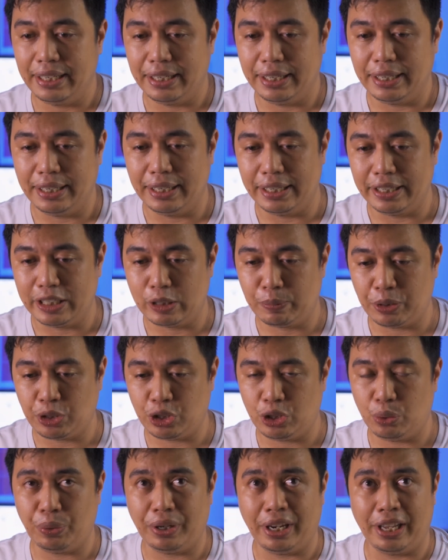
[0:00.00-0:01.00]

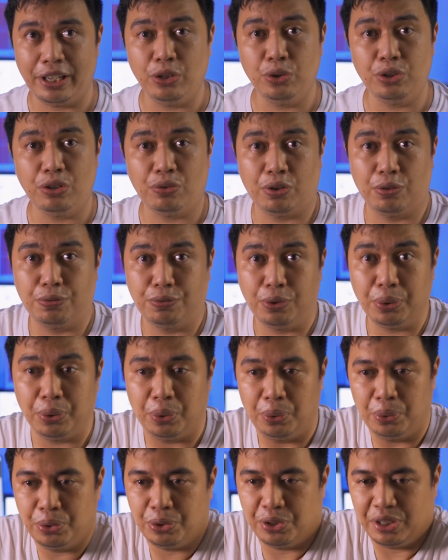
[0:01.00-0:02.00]
especially when I use it for
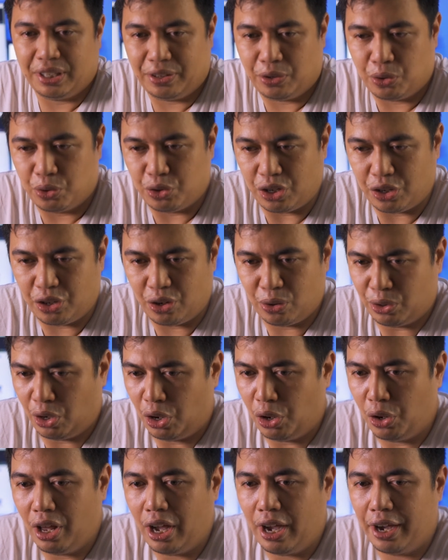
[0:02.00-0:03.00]
photos. There's a
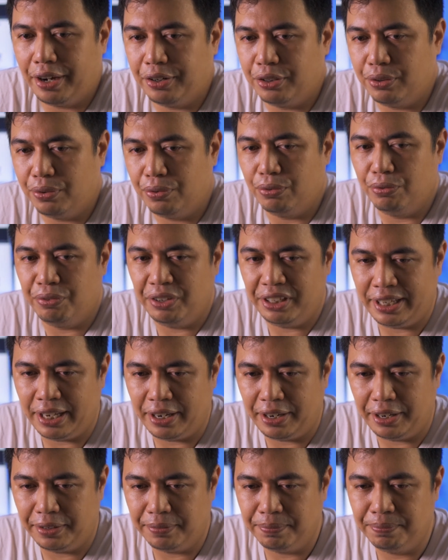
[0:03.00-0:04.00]
lot of
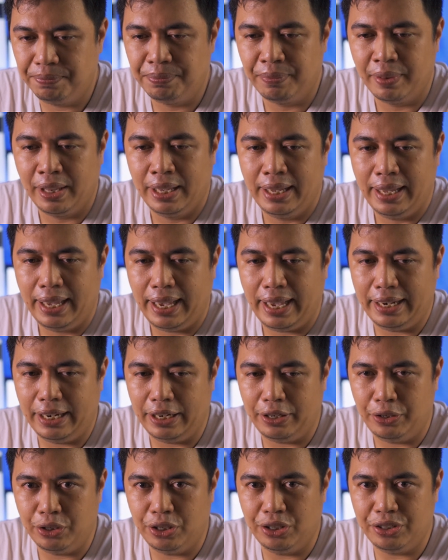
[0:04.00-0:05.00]
vignetting, and
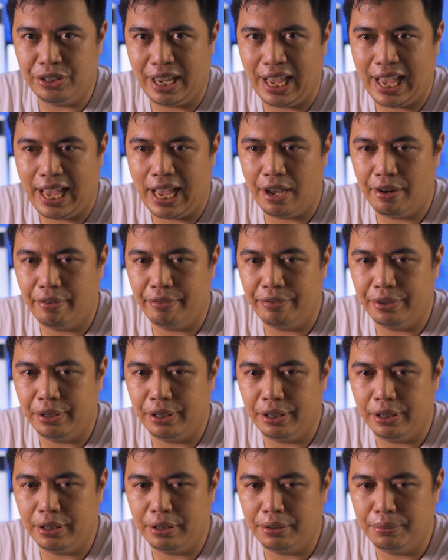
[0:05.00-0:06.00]
it does have
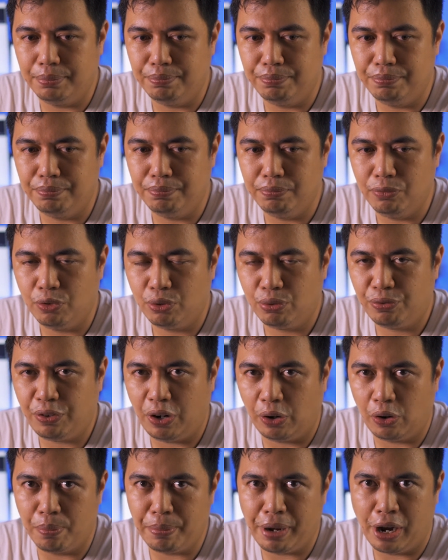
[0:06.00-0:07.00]
a
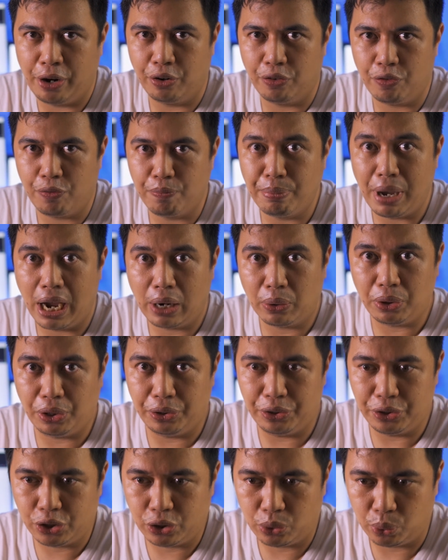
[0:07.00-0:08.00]
fair amount of barrel
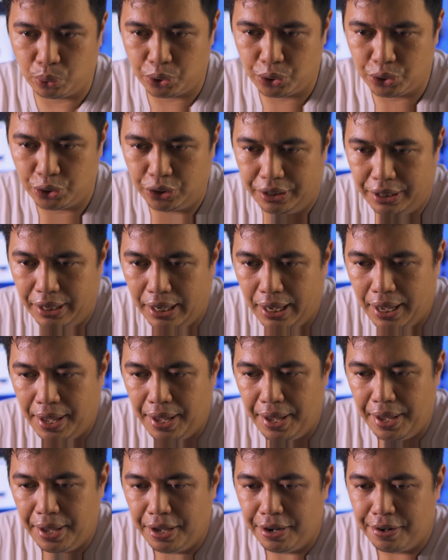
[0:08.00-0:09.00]
distortion.
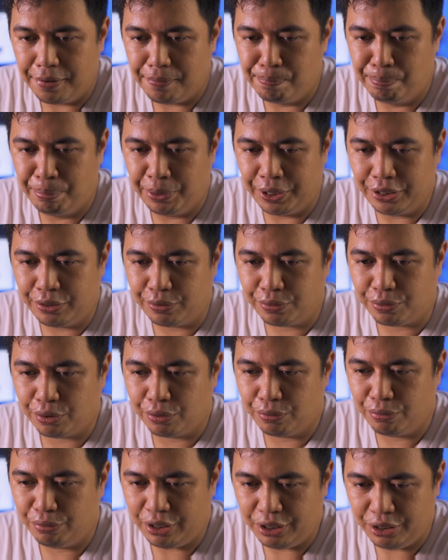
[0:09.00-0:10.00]
But
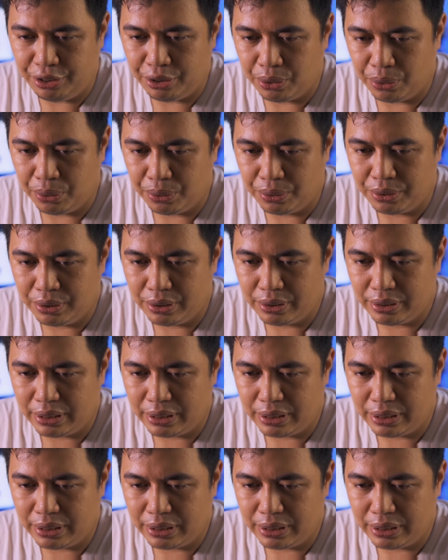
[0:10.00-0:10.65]
for video,